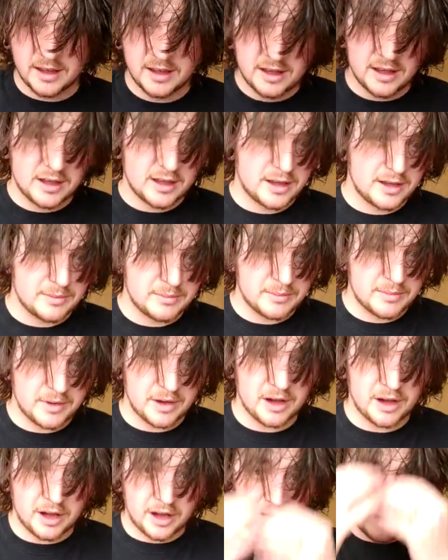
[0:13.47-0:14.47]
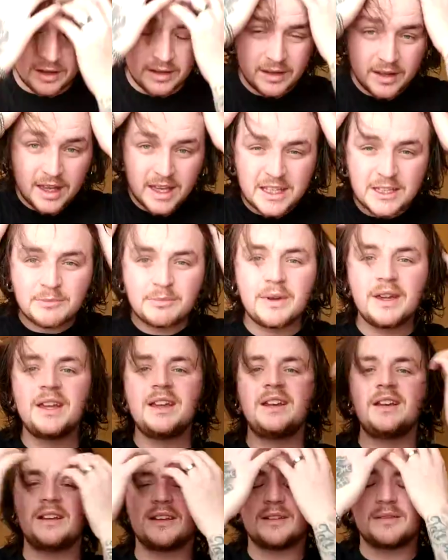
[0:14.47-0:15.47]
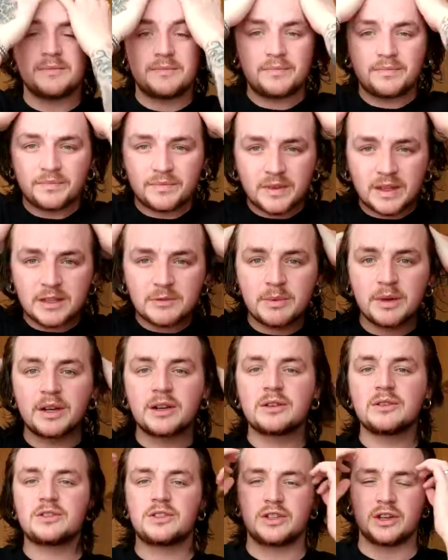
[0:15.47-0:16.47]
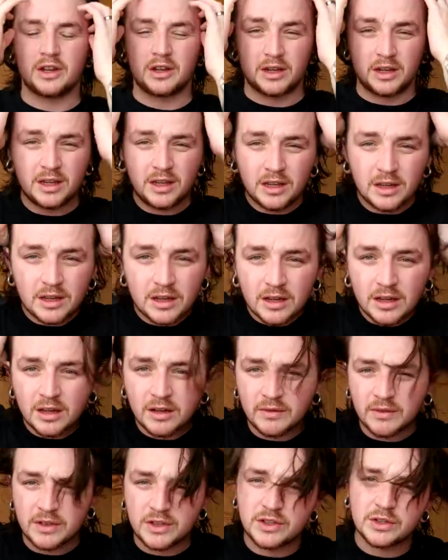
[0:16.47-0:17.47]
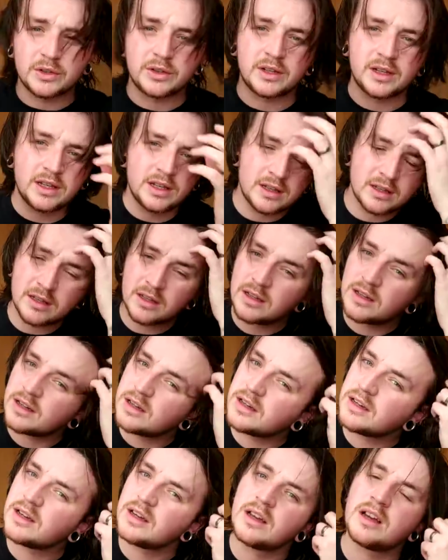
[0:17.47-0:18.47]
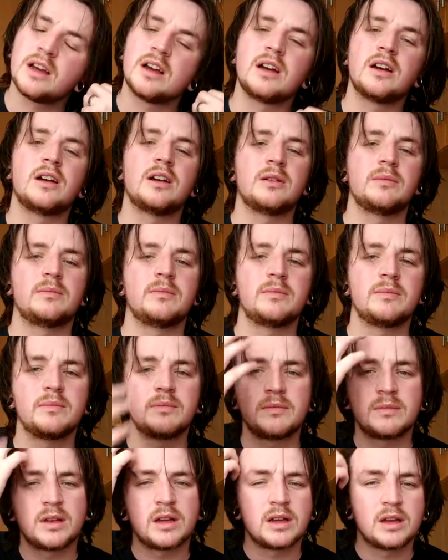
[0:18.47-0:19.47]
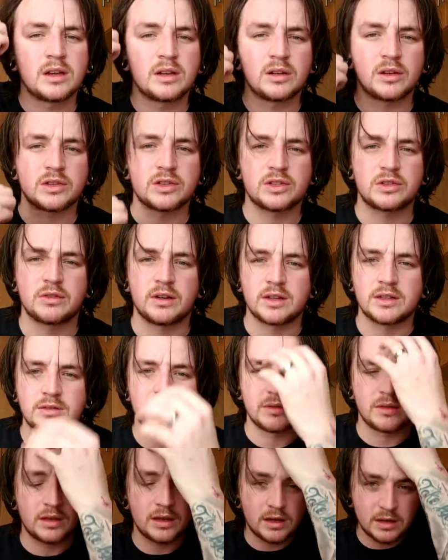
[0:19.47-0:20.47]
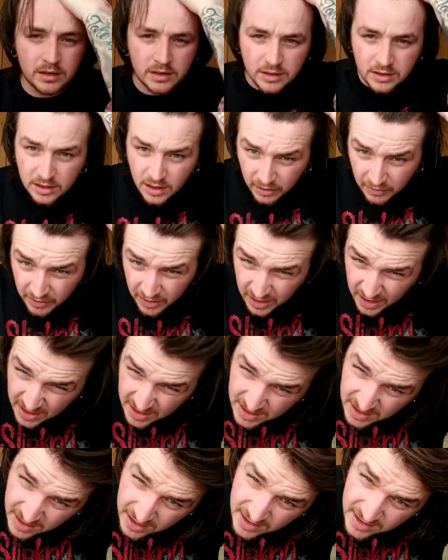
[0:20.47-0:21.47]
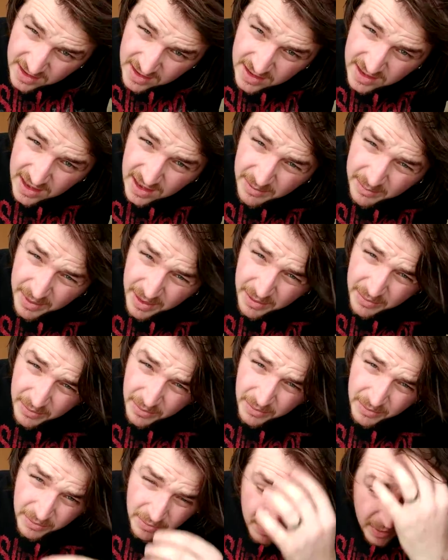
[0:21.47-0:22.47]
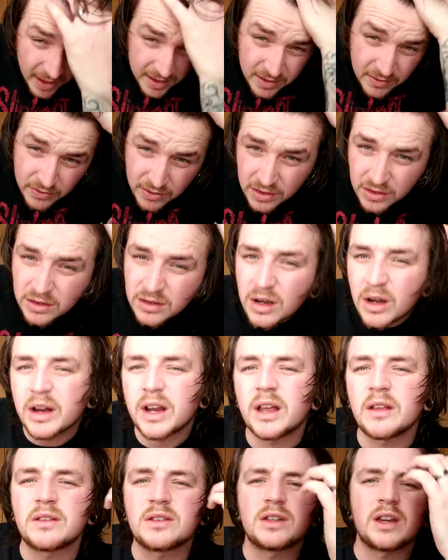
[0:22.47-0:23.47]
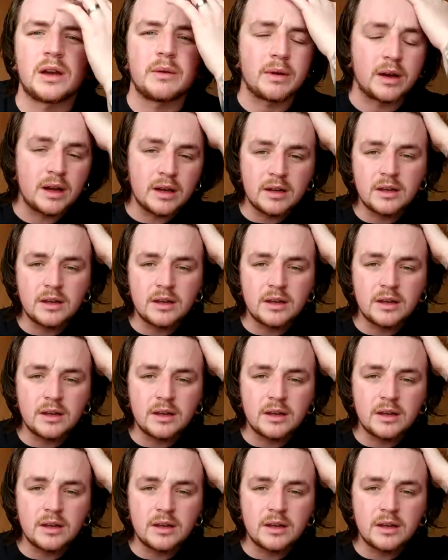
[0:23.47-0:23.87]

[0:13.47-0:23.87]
Um, it's been it's been a good journey, enjoyed it, um, got stressed with it. Sorry, it's still a bit wet, I've just got out of the shower.